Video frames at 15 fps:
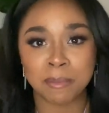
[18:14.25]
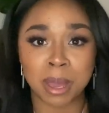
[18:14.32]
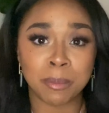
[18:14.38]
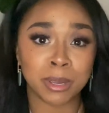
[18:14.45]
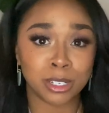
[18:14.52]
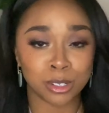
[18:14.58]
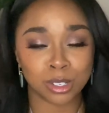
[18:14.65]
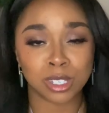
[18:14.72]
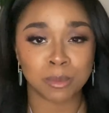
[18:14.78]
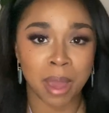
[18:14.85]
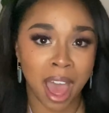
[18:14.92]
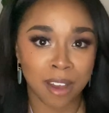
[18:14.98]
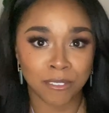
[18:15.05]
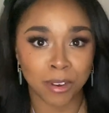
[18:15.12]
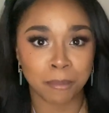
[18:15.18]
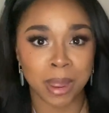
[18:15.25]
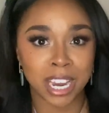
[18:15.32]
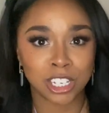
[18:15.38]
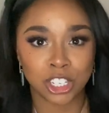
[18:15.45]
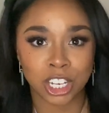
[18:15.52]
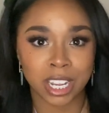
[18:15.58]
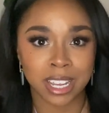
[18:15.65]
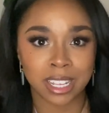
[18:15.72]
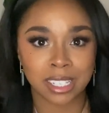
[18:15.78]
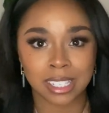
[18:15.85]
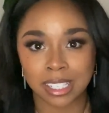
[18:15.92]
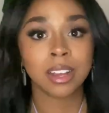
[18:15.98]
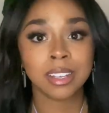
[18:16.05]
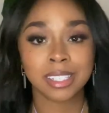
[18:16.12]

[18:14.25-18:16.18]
Maybe do some affirmations.